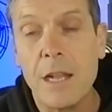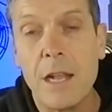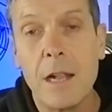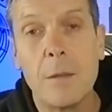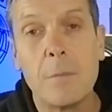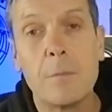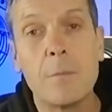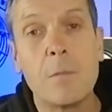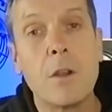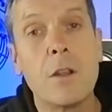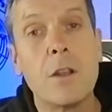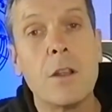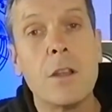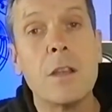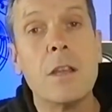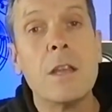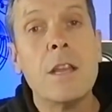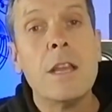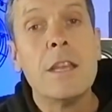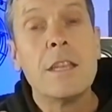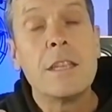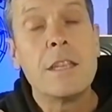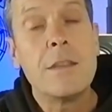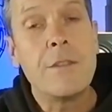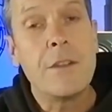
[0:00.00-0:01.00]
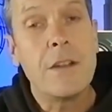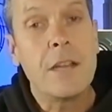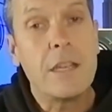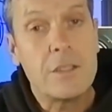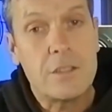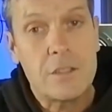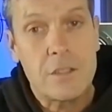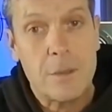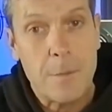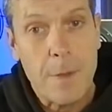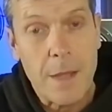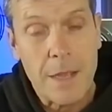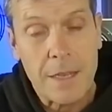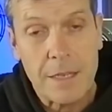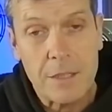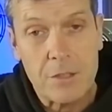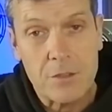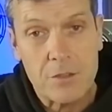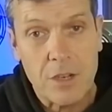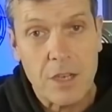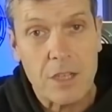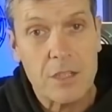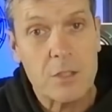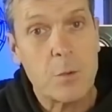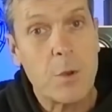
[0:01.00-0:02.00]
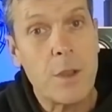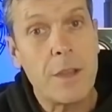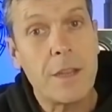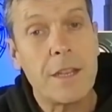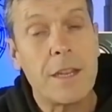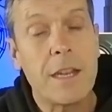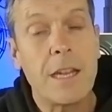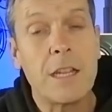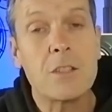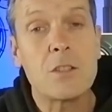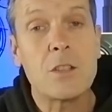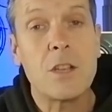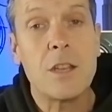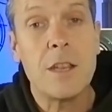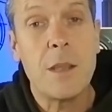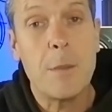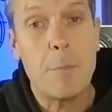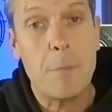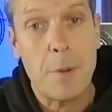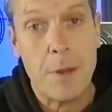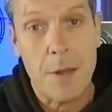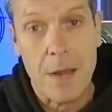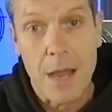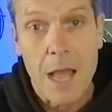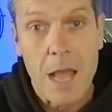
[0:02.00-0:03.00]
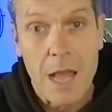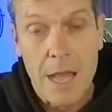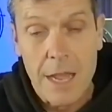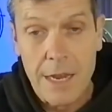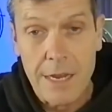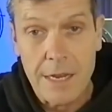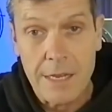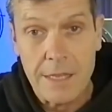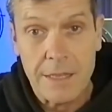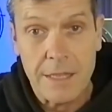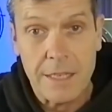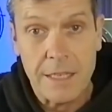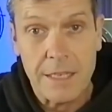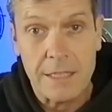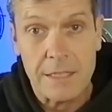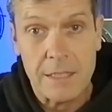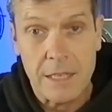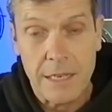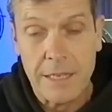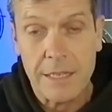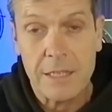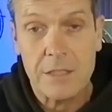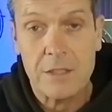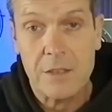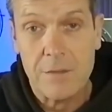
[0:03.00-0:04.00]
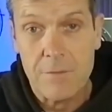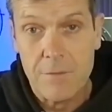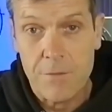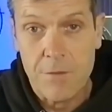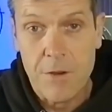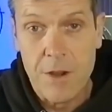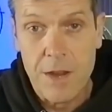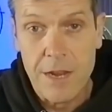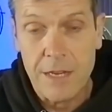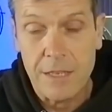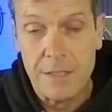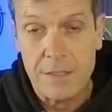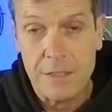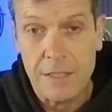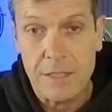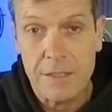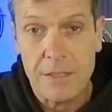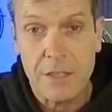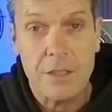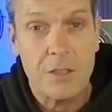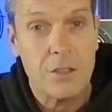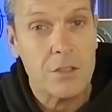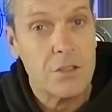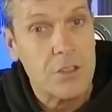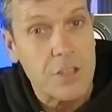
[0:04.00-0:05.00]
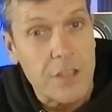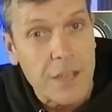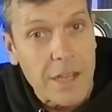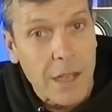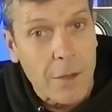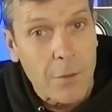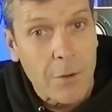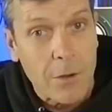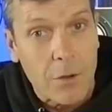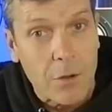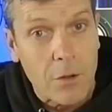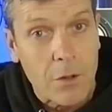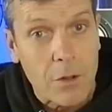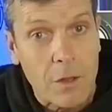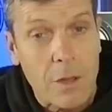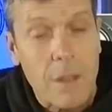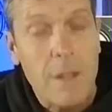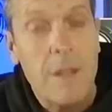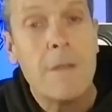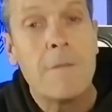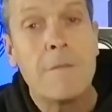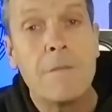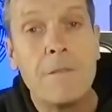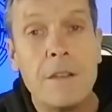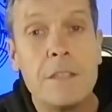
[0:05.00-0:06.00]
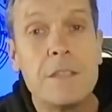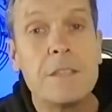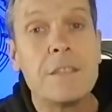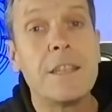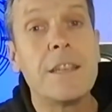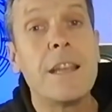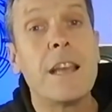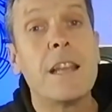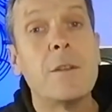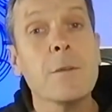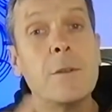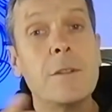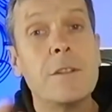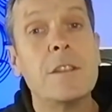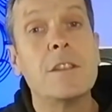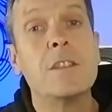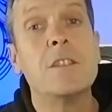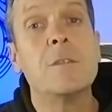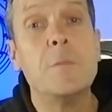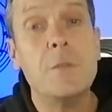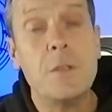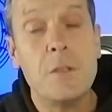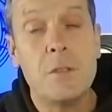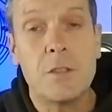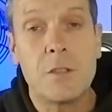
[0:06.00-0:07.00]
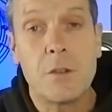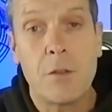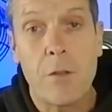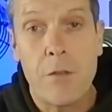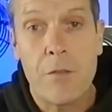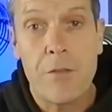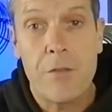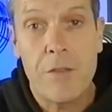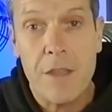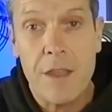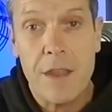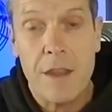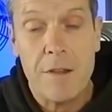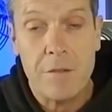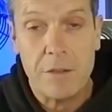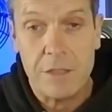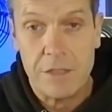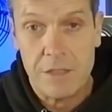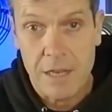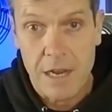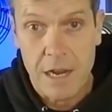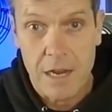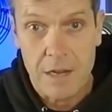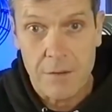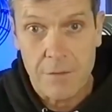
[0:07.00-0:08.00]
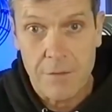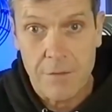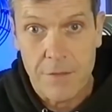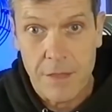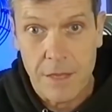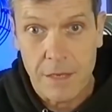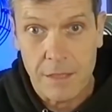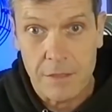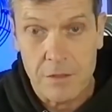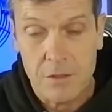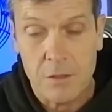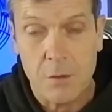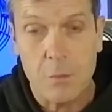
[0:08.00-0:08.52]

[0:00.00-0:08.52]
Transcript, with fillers: I'm going to give you links to backing tracks where you can actually apply these licks and phrases and you'll see how it all fits together with this musical theory side of things.